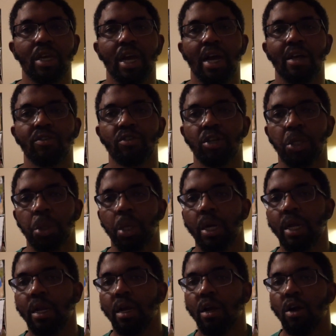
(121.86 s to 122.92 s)

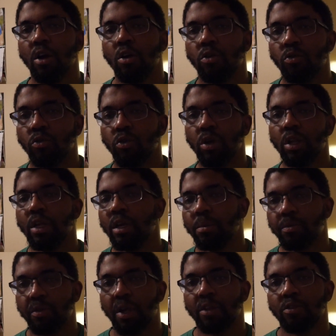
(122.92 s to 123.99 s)
concentrate really
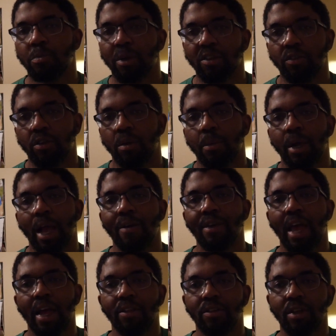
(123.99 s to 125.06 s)
upsets my stomach. I've
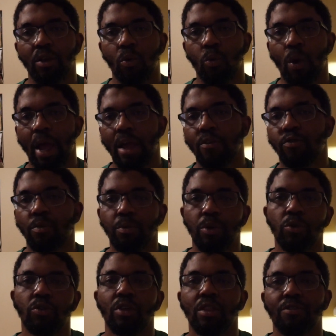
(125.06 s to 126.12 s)
had to get away from
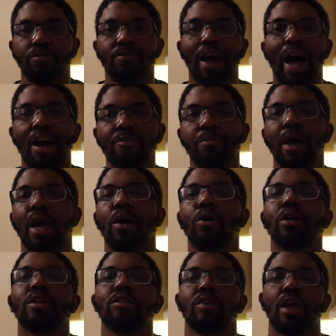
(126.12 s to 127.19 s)
using the
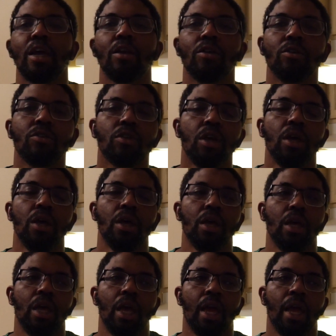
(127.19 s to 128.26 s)
5-pound containers,
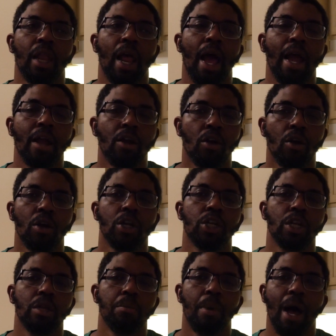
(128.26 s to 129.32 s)
and I encourage
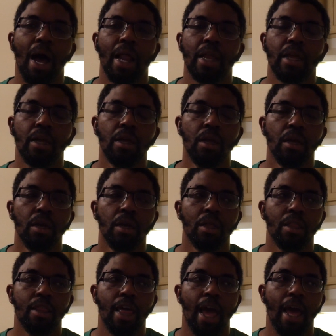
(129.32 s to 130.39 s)
anybody
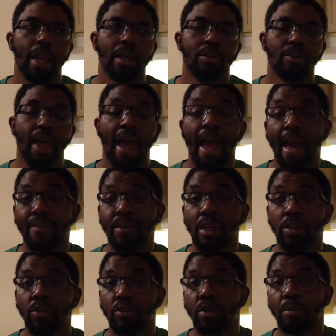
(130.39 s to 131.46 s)
that is
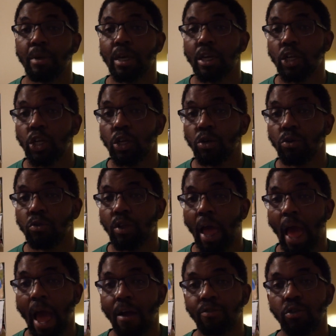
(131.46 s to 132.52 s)
having stomach issues
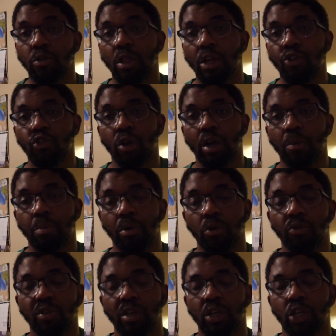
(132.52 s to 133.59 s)
after they drink a
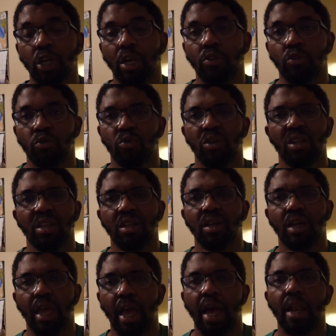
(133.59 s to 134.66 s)
protein shake to really
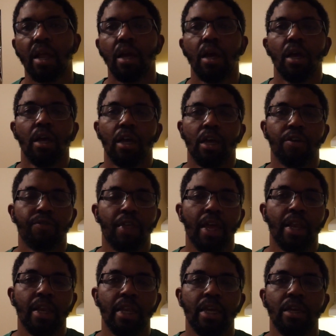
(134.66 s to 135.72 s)
look at if
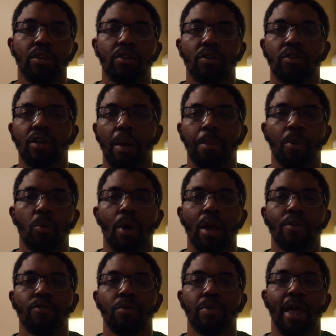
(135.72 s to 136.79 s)
they need to step
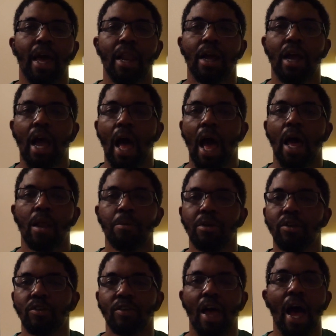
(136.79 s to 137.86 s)
away from that
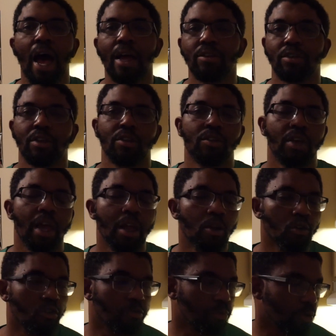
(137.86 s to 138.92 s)
economy size container of